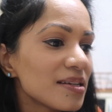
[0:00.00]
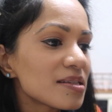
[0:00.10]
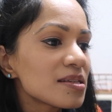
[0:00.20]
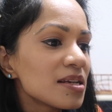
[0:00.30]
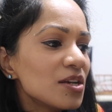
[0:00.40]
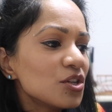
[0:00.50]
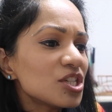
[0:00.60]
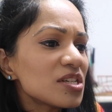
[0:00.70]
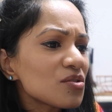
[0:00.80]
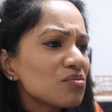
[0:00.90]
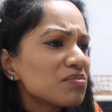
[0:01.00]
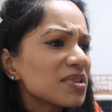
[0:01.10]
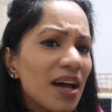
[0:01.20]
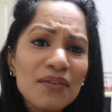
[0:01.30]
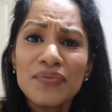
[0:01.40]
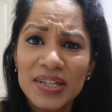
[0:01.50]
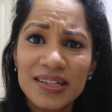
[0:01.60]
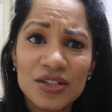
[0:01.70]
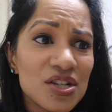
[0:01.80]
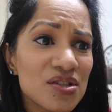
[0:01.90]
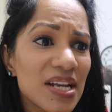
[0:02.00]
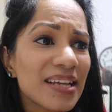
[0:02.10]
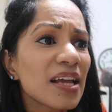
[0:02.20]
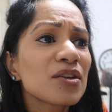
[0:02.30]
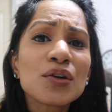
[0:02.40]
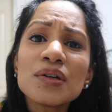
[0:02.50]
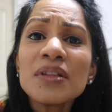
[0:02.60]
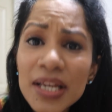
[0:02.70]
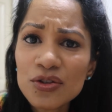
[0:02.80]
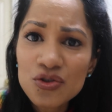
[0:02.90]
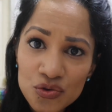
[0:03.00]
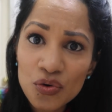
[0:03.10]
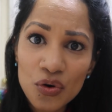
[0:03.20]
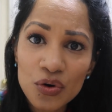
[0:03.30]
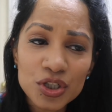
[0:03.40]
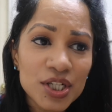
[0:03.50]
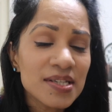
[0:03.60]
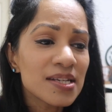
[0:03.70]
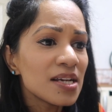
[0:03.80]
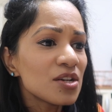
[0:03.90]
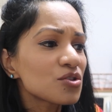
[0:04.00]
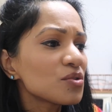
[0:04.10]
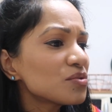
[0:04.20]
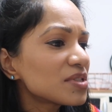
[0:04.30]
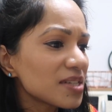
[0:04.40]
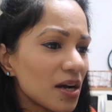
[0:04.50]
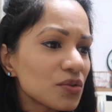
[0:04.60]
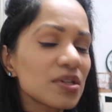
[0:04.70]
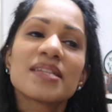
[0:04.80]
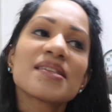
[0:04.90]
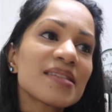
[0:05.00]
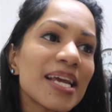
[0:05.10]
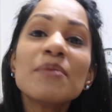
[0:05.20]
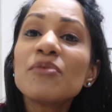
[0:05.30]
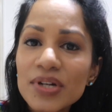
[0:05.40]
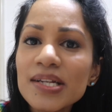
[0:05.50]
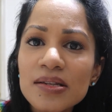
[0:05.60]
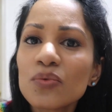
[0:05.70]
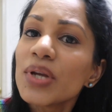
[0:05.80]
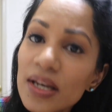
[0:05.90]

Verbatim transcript: is she's so lovely. She's like that girl next door. She's so down to... It's the same reason we